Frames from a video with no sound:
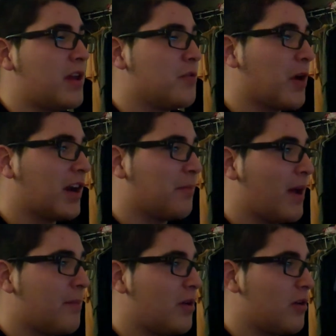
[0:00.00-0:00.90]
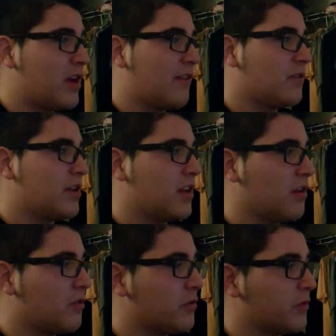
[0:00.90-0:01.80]
ran at Pat Barry after
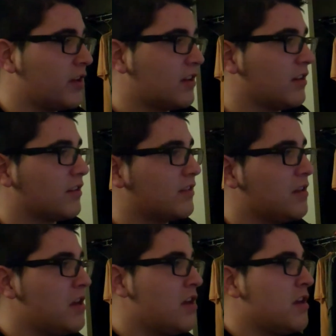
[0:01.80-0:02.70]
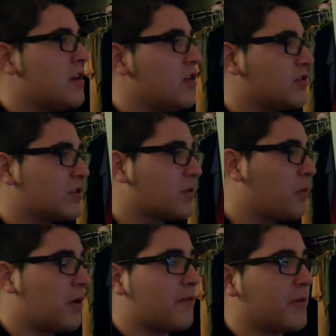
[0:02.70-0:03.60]
taking all those leg kicks is just
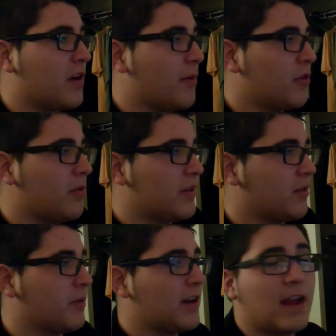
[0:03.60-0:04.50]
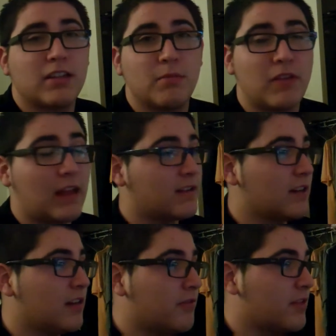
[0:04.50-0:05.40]
pretty phenomenal that someone can actually be that
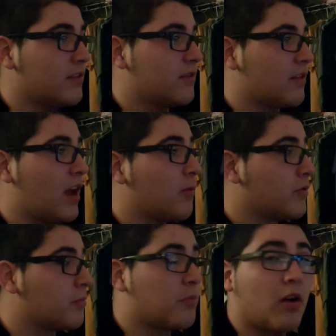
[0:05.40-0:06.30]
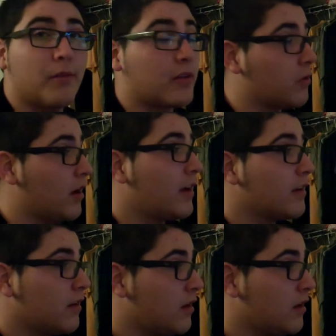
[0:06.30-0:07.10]
tough, because I would probably cry.